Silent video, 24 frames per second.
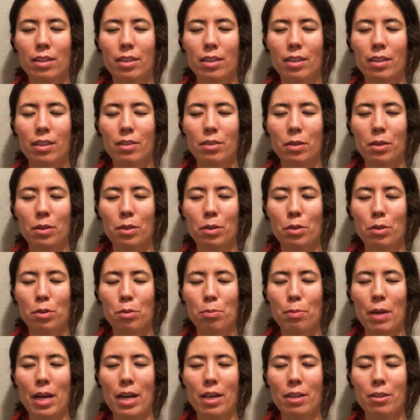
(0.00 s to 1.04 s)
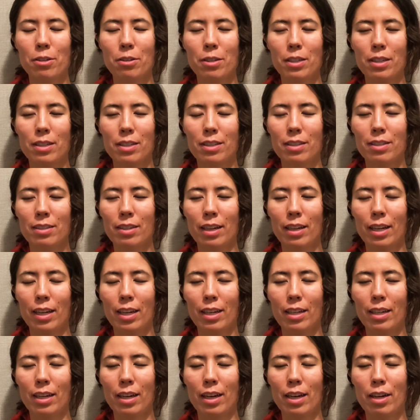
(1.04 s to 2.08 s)
assert those boundaries and say,
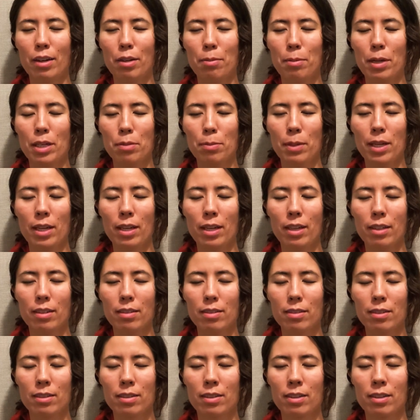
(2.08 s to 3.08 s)
get out of my space.